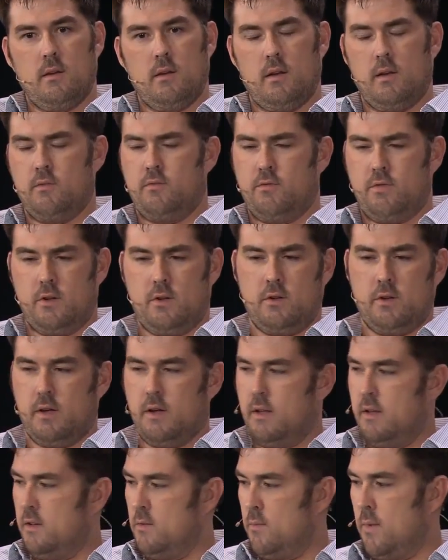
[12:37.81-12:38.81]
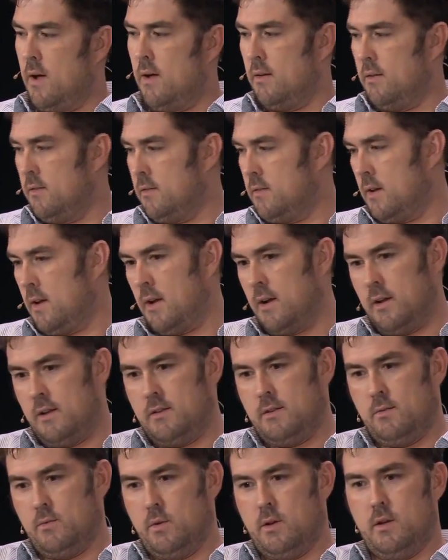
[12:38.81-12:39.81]
I'd fall down these
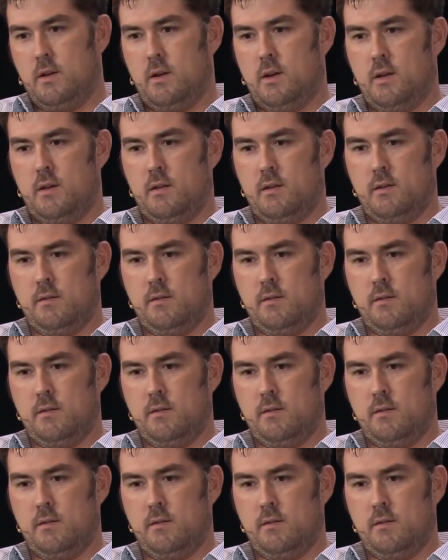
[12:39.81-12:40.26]
mountainsides and whatnot, and